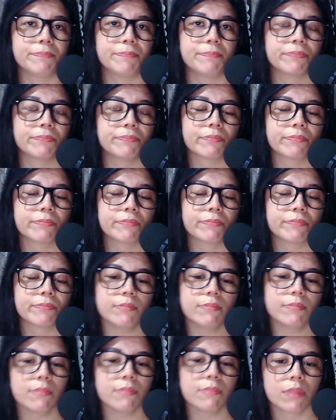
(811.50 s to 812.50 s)

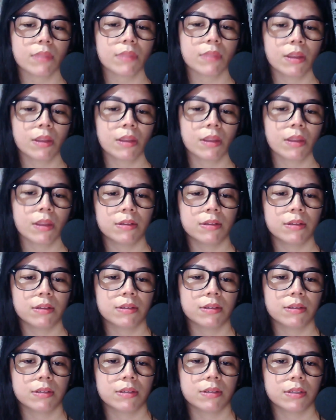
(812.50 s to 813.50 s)

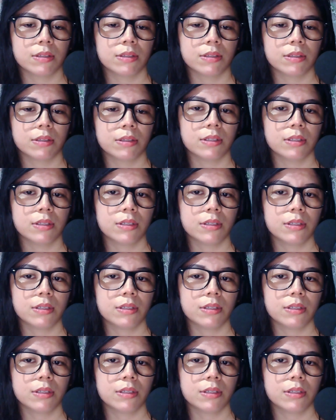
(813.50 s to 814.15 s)
Nothing is said.